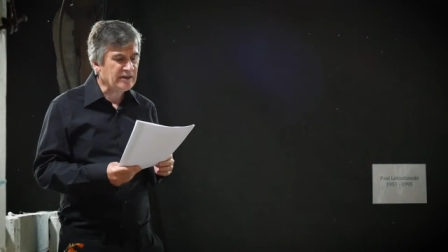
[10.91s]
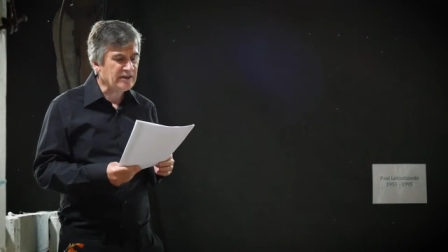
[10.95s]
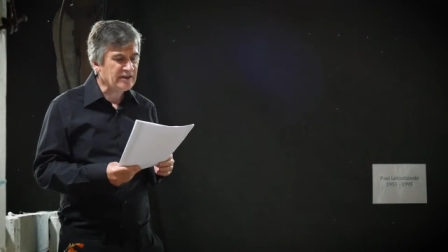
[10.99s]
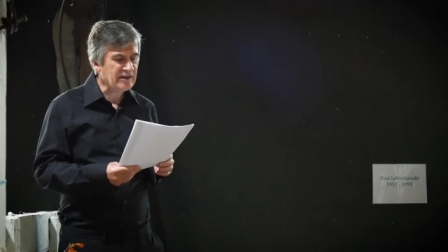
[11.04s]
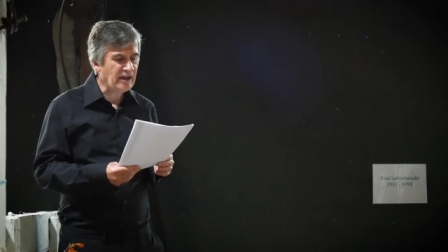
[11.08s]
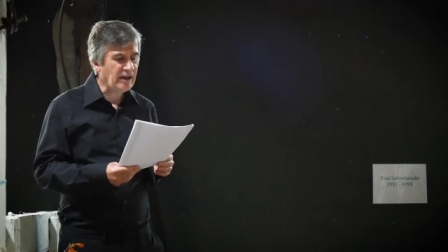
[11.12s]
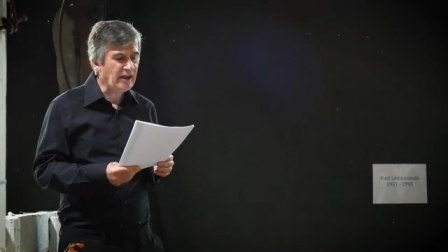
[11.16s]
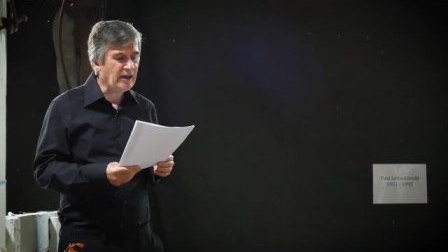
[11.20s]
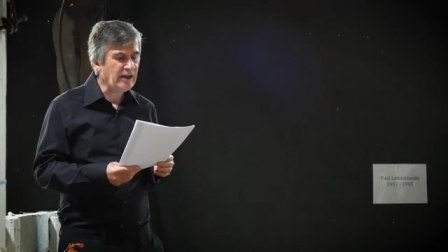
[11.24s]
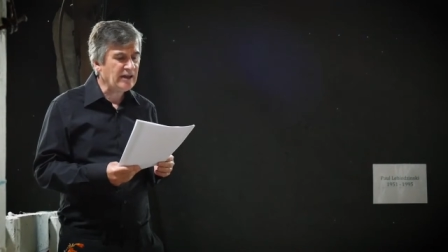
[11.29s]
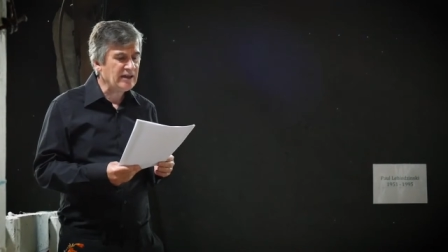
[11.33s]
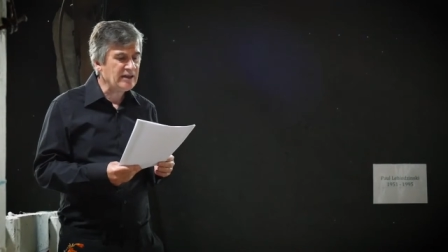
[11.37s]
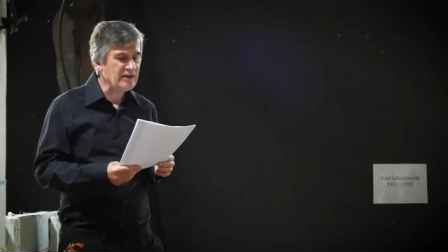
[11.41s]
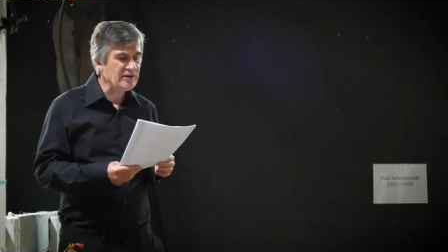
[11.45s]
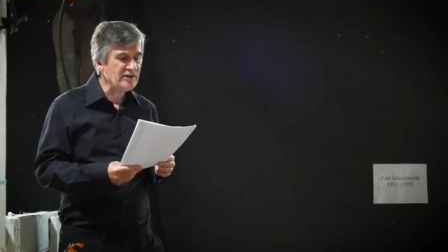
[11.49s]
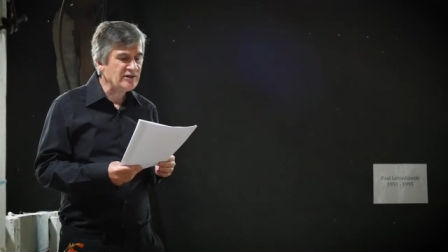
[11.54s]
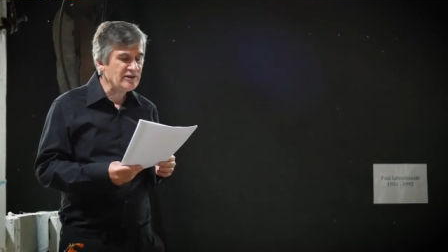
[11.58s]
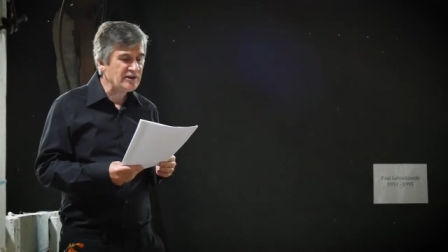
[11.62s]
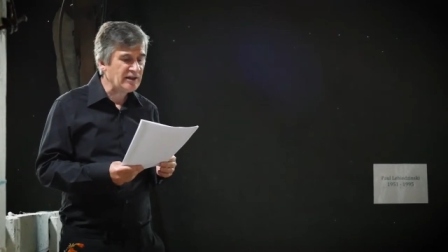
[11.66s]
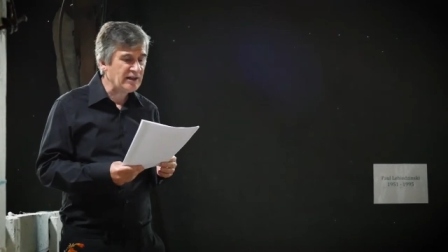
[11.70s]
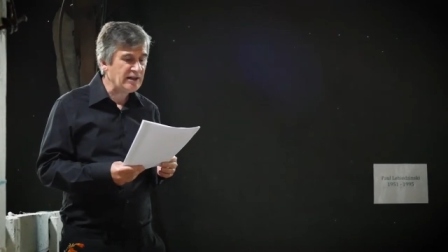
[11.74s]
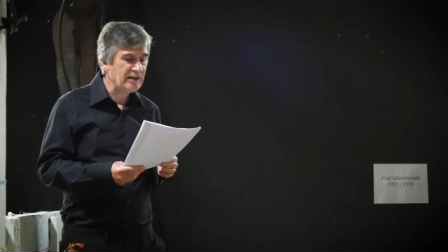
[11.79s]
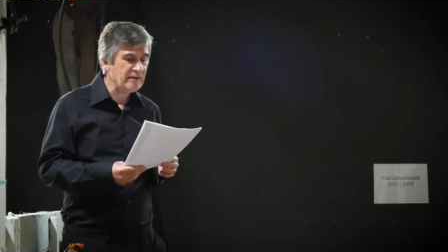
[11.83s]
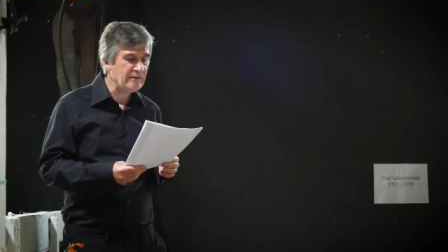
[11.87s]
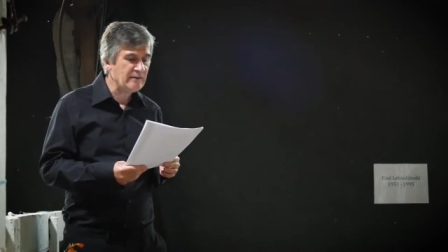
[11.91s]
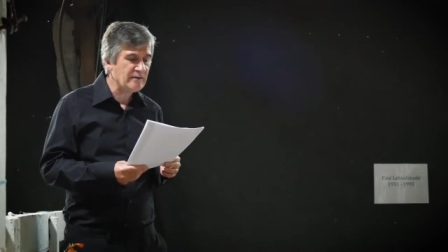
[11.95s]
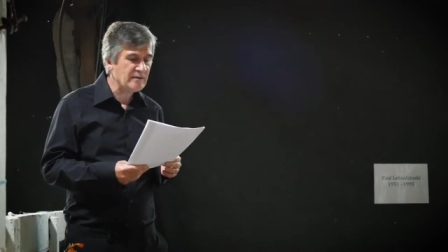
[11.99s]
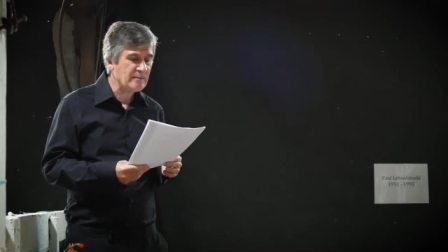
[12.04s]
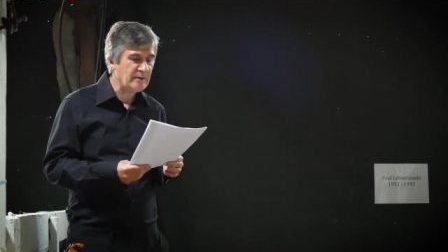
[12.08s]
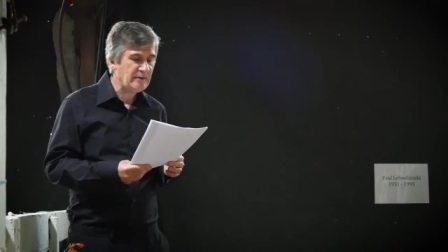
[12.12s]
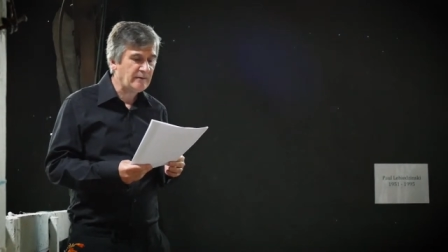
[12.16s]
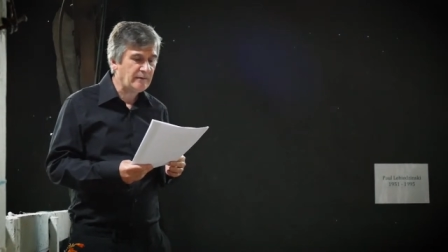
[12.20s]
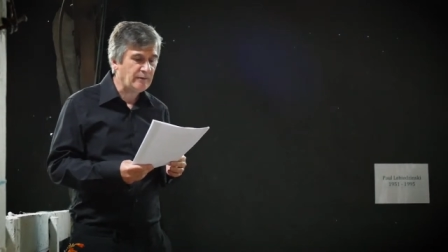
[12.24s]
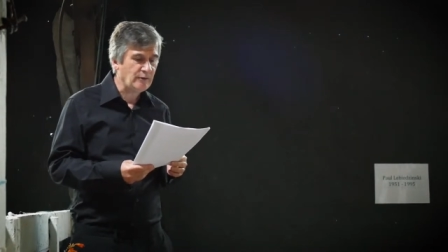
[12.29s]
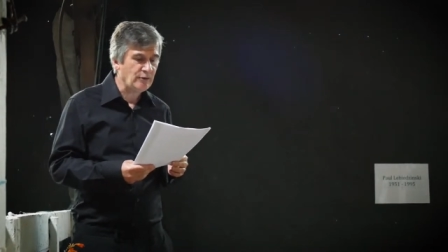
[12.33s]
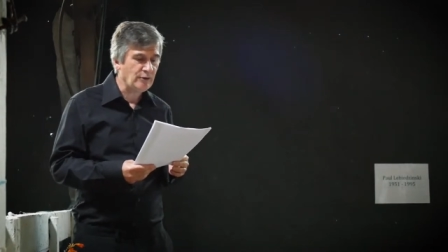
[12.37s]
tie in sheaves
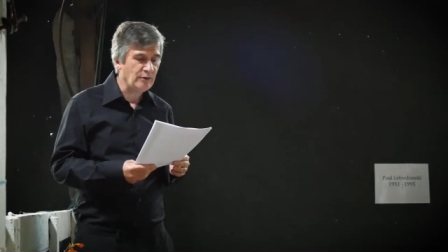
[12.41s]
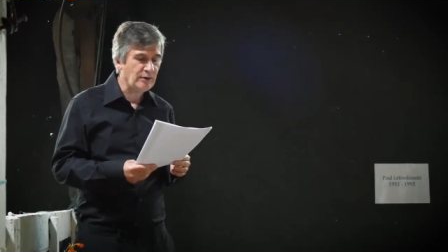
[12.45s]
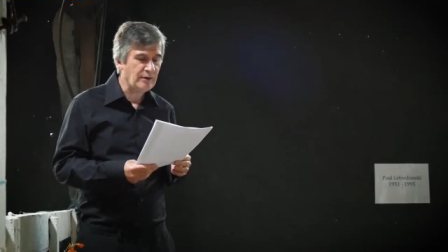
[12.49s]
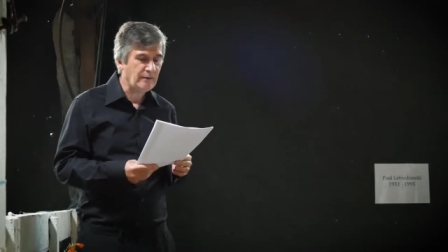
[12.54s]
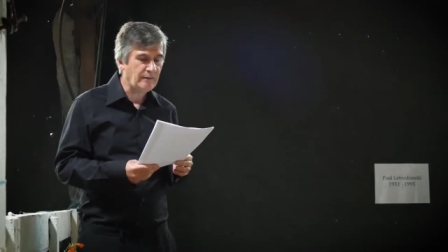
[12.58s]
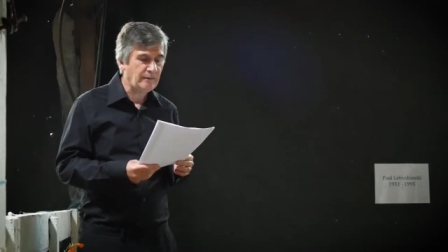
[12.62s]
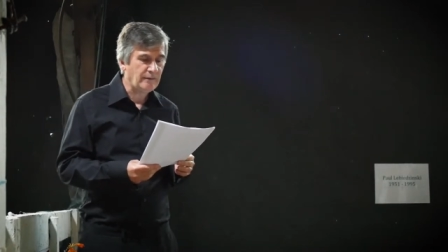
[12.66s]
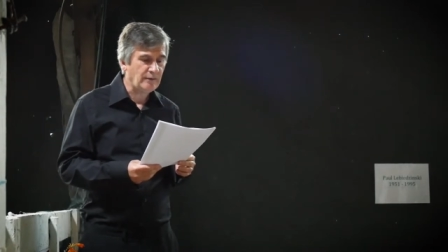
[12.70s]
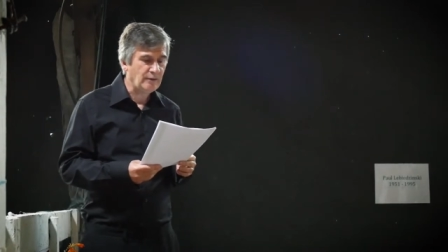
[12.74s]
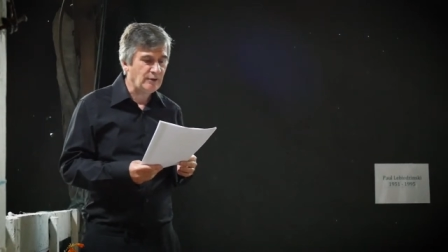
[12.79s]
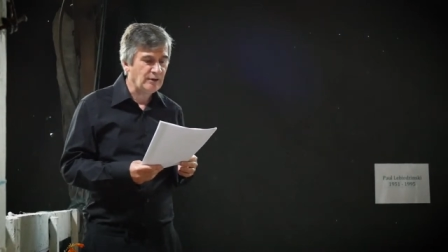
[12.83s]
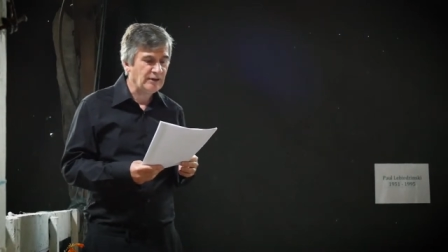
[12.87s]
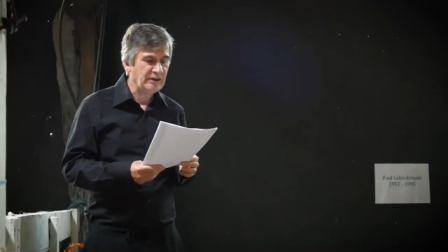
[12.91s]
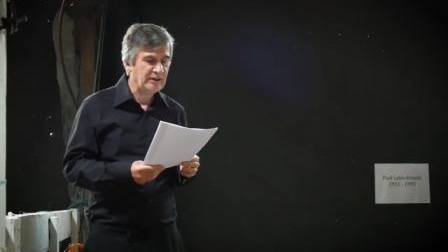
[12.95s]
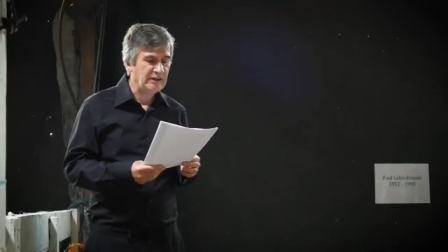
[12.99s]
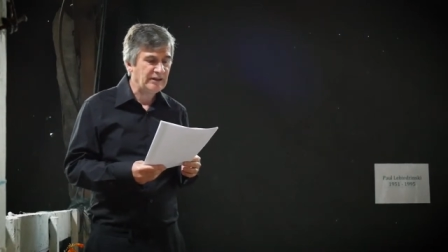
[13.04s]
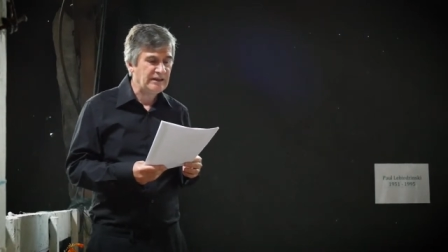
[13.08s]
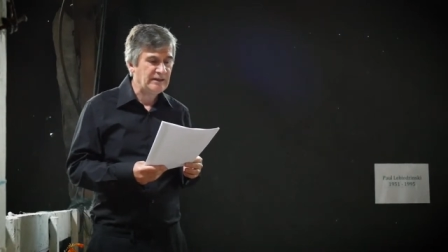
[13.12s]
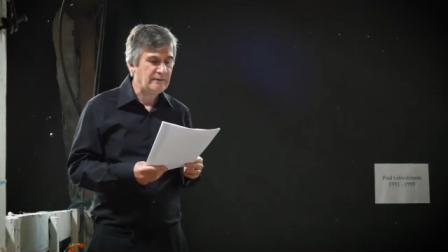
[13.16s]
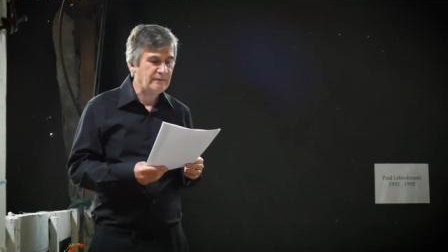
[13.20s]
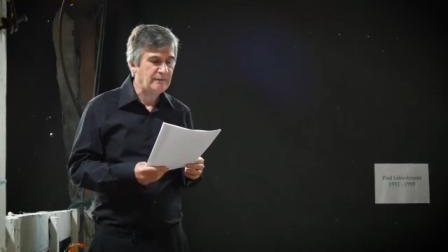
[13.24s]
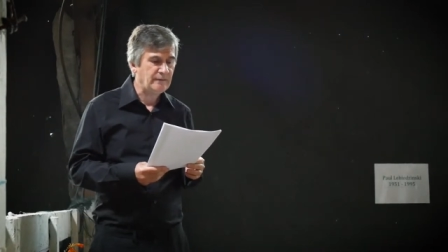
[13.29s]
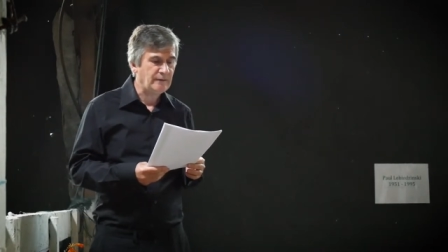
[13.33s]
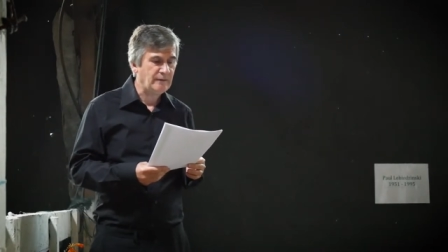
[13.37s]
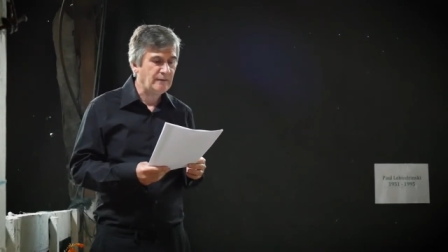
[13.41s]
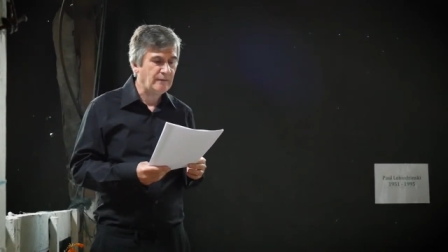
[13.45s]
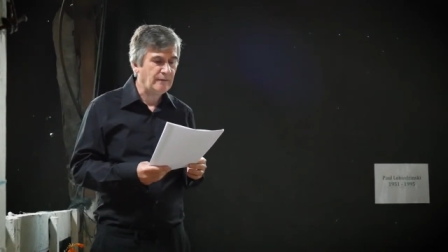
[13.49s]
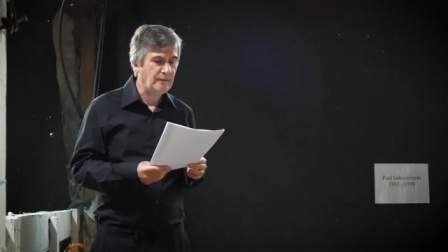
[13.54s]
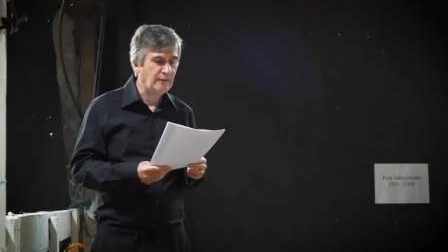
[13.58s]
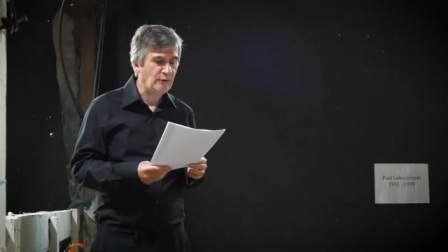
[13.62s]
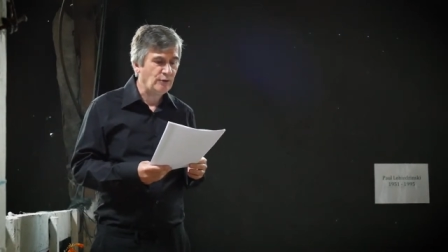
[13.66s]
before the falling leaf of